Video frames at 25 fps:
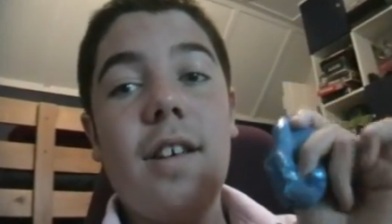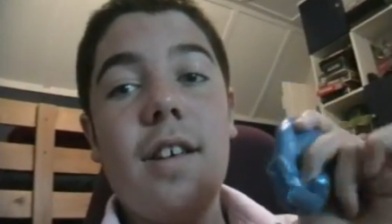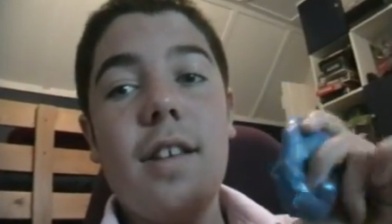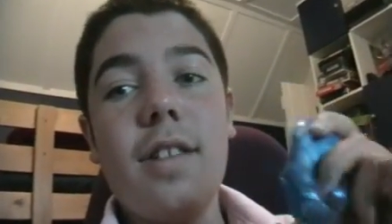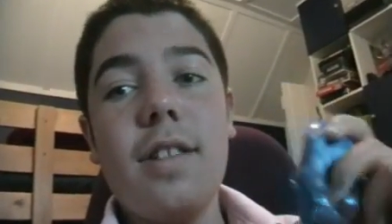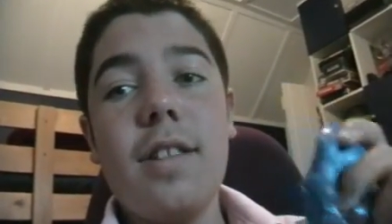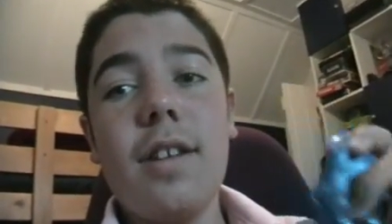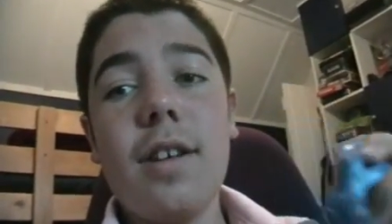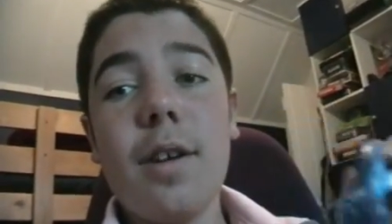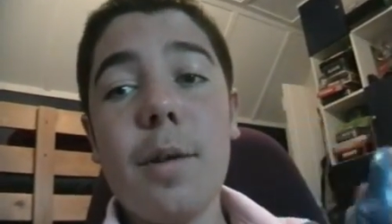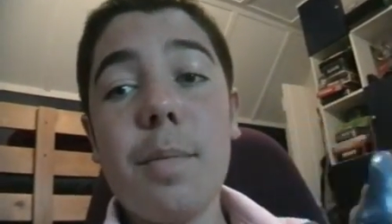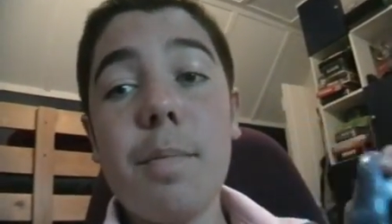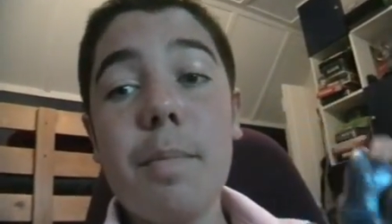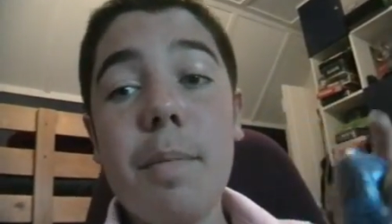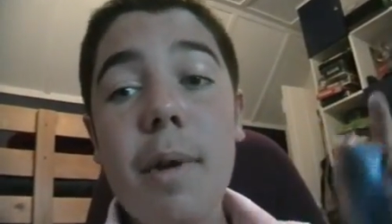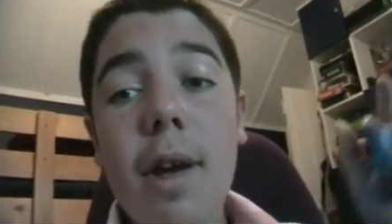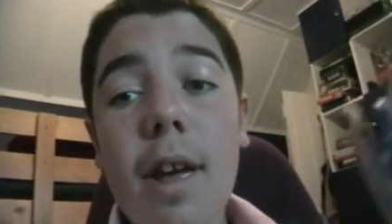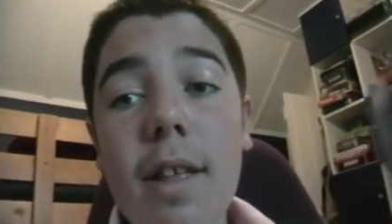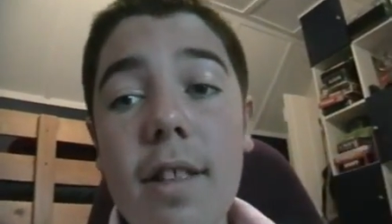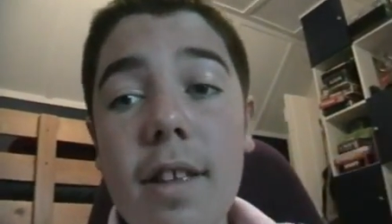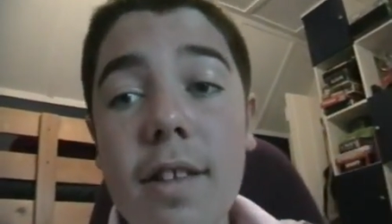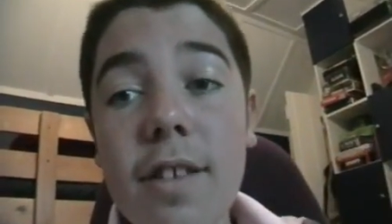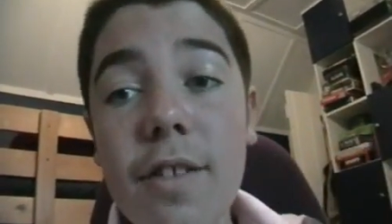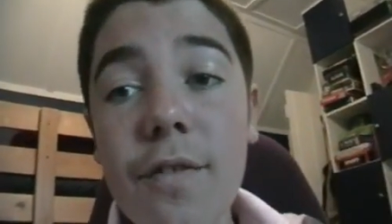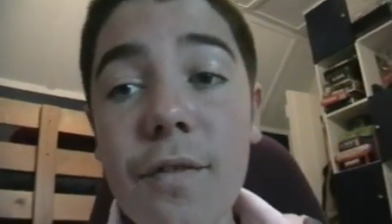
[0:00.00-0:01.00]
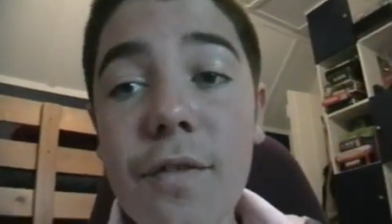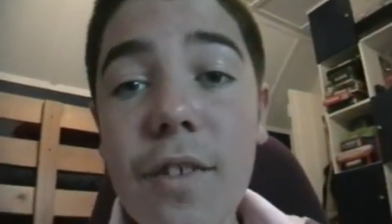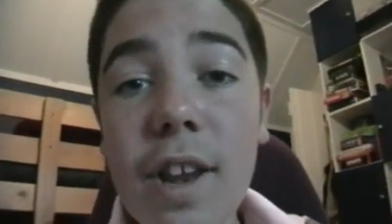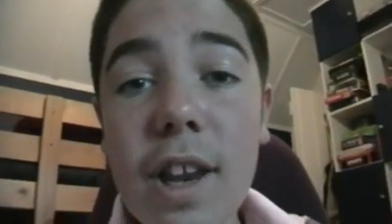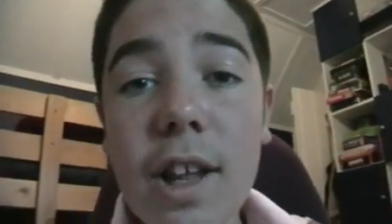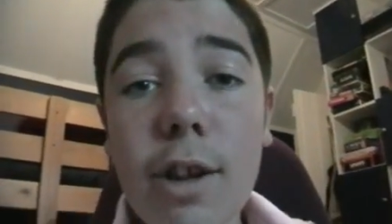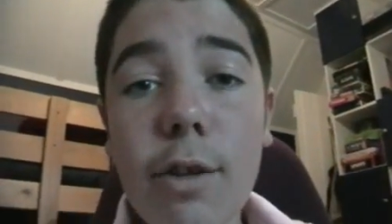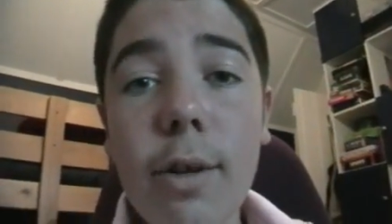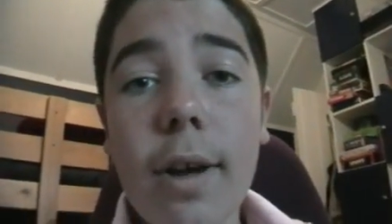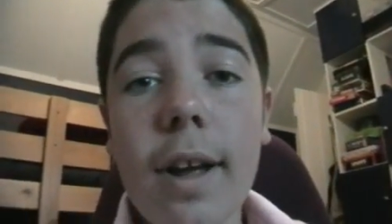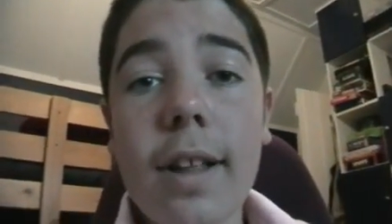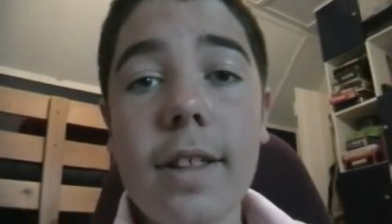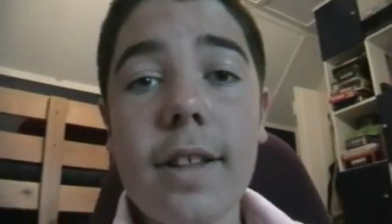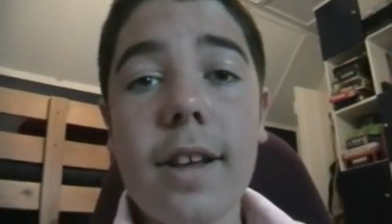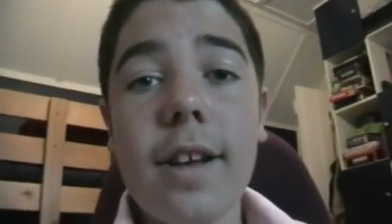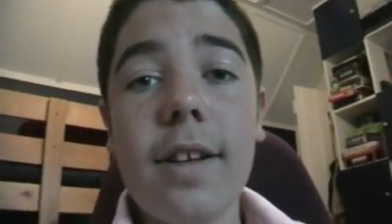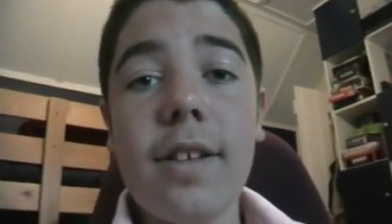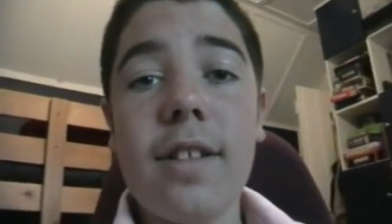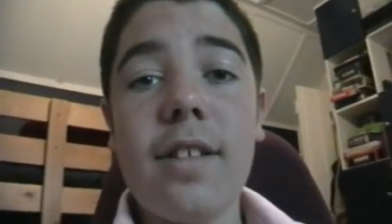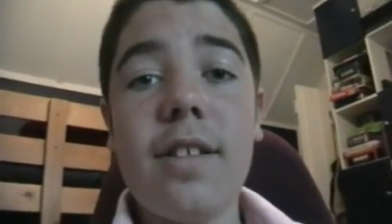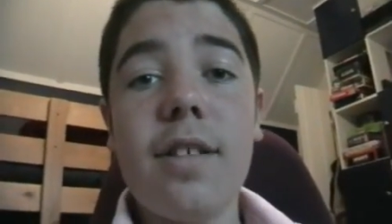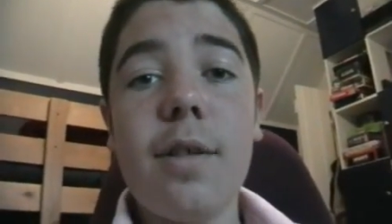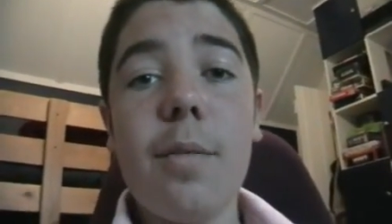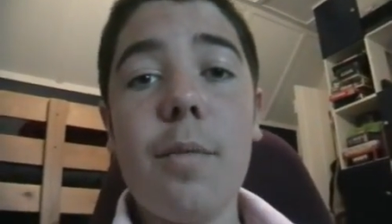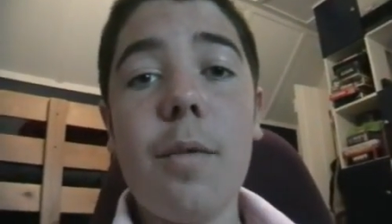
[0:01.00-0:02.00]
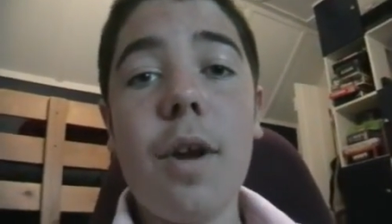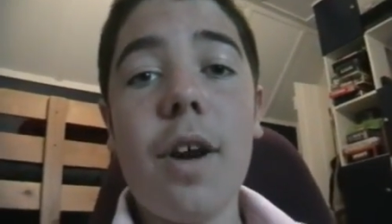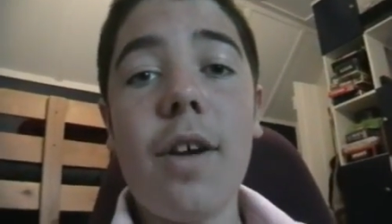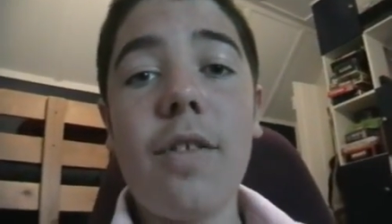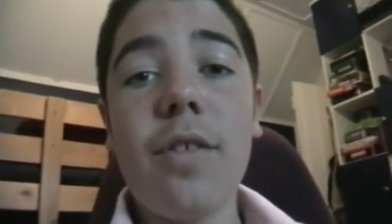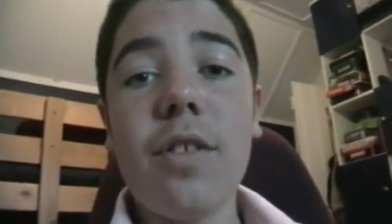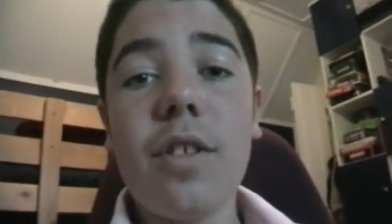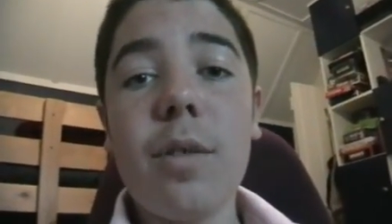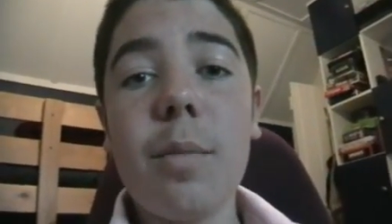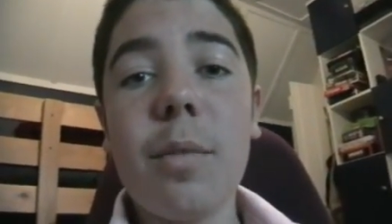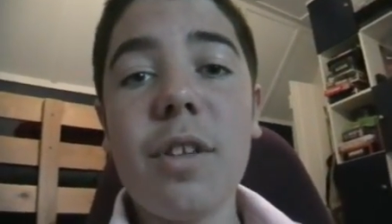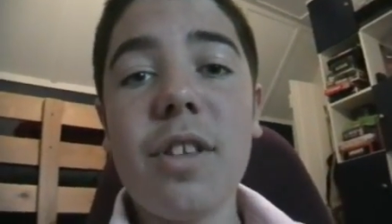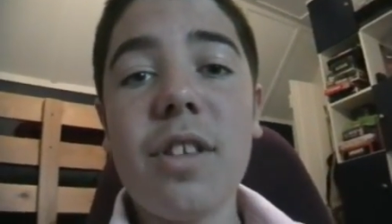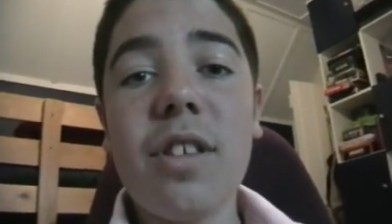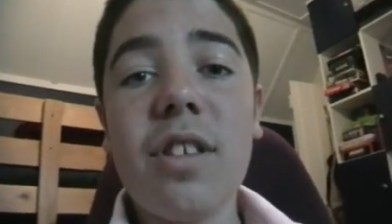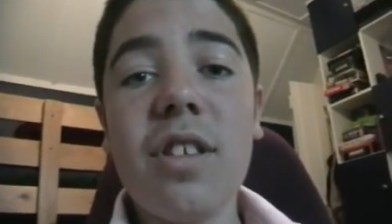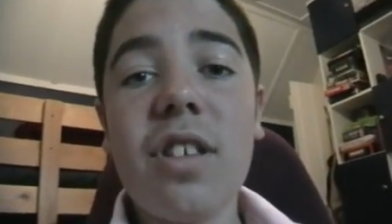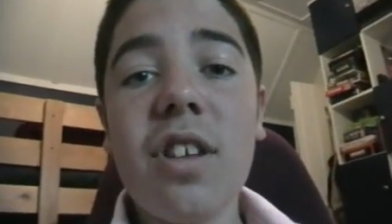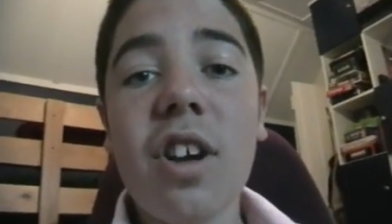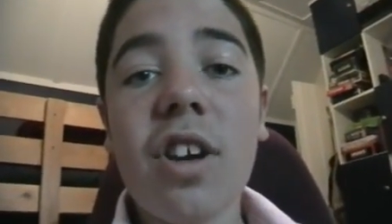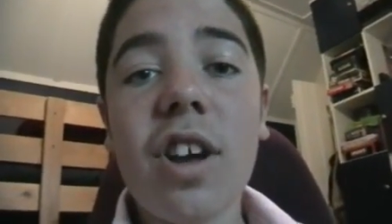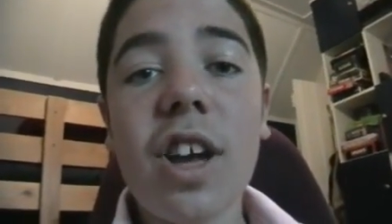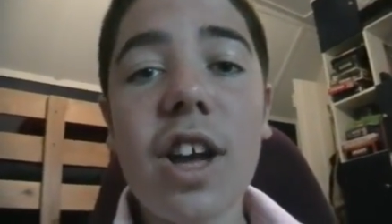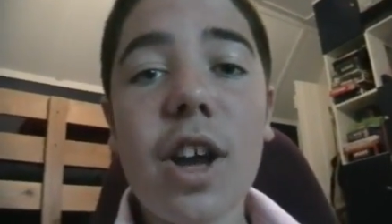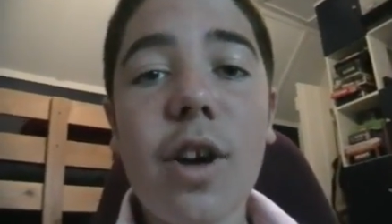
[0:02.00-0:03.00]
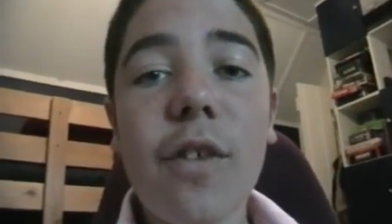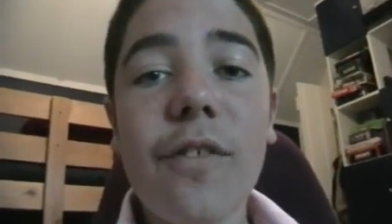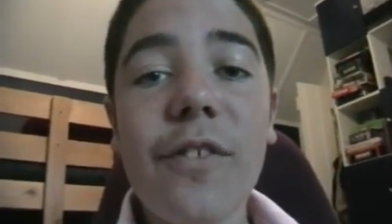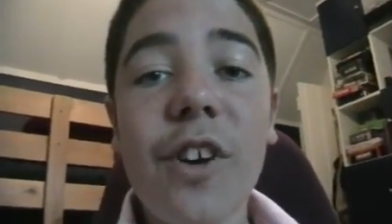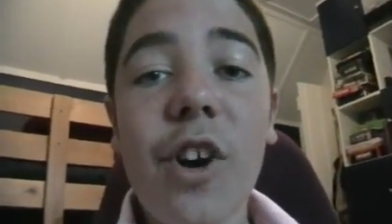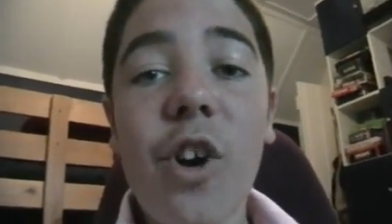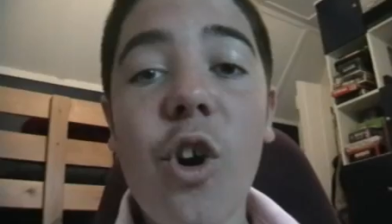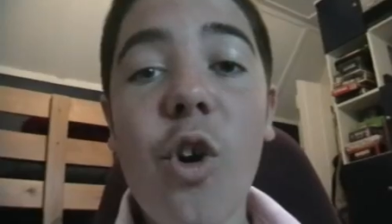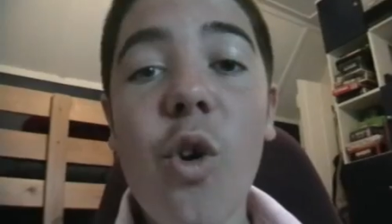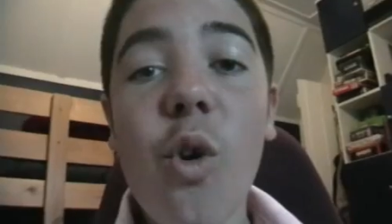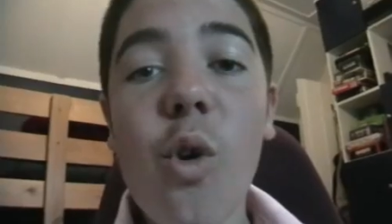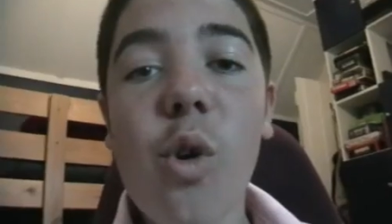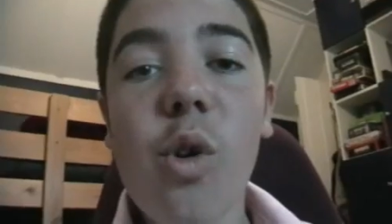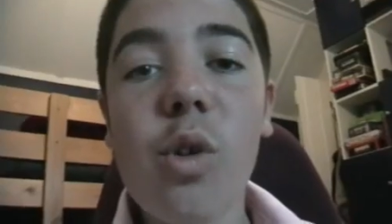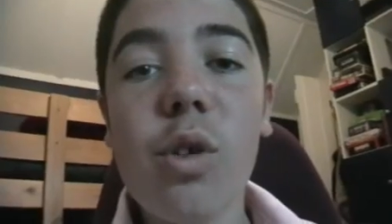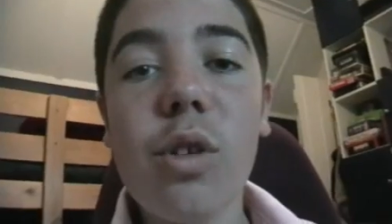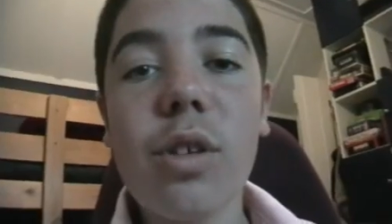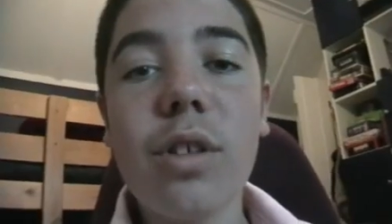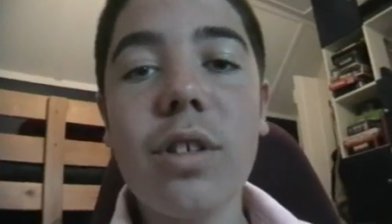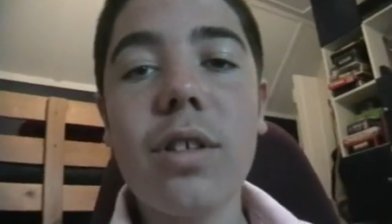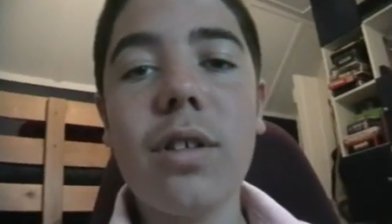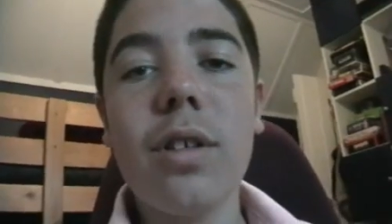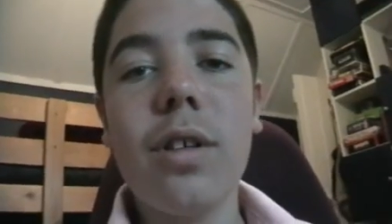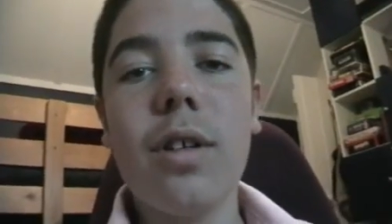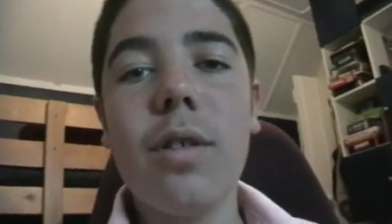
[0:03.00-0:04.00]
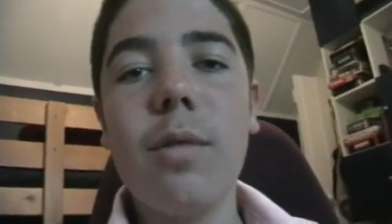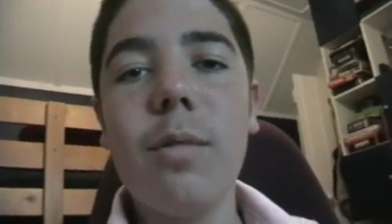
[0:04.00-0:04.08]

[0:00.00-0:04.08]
then I bet there's a video out there somewhere of someone sucking off a horse.